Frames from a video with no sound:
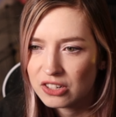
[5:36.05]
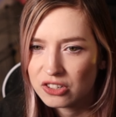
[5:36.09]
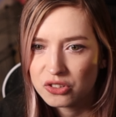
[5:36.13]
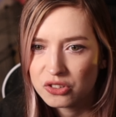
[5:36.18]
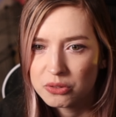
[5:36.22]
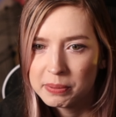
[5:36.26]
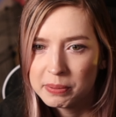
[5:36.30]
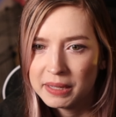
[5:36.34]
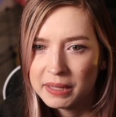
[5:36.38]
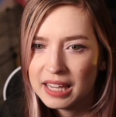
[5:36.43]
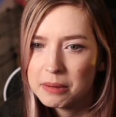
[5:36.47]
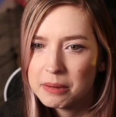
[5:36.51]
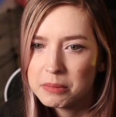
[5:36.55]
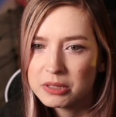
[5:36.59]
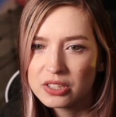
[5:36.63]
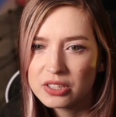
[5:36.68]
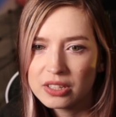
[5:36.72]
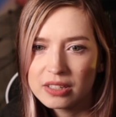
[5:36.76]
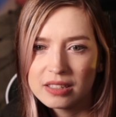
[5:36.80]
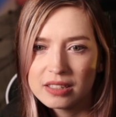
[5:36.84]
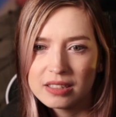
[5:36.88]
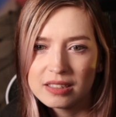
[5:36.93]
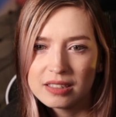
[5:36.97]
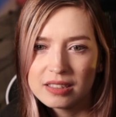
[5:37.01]
So being able
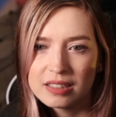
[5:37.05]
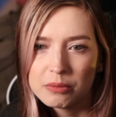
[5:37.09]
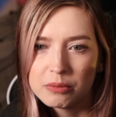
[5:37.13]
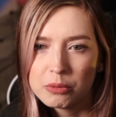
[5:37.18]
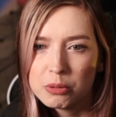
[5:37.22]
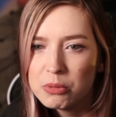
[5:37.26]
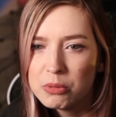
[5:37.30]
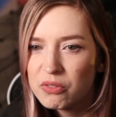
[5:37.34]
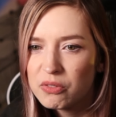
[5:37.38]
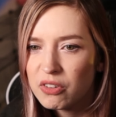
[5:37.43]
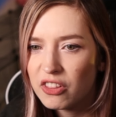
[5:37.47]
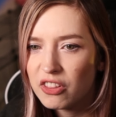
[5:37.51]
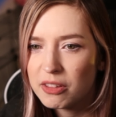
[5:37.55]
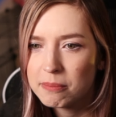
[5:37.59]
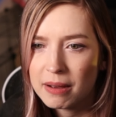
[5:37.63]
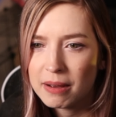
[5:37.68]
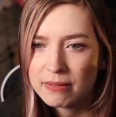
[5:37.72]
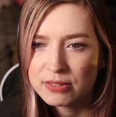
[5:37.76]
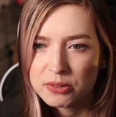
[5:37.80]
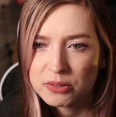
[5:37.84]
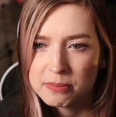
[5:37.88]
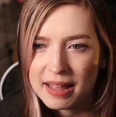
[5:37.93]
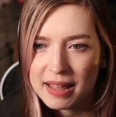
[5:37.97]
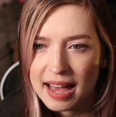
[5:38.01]
to remove all the
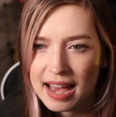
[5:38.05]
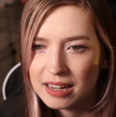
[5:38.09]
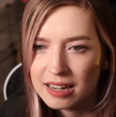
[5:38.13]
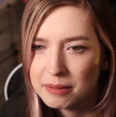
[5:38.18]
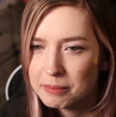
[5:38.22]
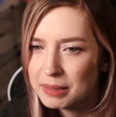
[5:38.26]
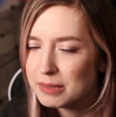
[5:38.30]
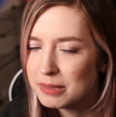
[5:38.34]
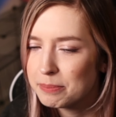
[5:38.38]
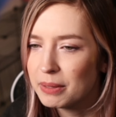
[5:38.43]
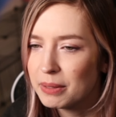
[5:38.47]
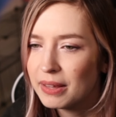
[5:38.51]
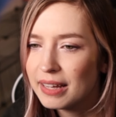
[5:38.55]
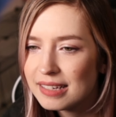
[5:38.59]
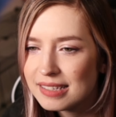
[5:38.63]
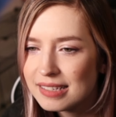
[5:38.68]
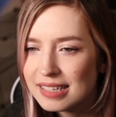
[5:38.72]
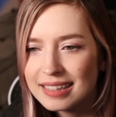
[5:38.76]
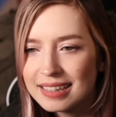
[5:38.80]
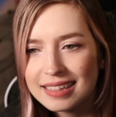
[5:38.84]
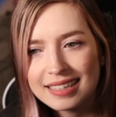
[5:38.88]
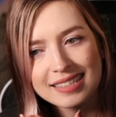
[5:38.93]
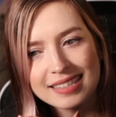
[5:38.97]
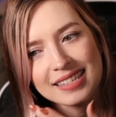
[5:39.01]
buffs from the enemies,
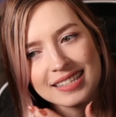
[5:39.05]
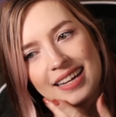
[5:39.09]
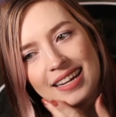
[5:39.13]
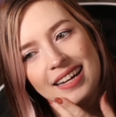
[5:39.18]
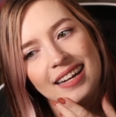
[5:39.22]
placing these...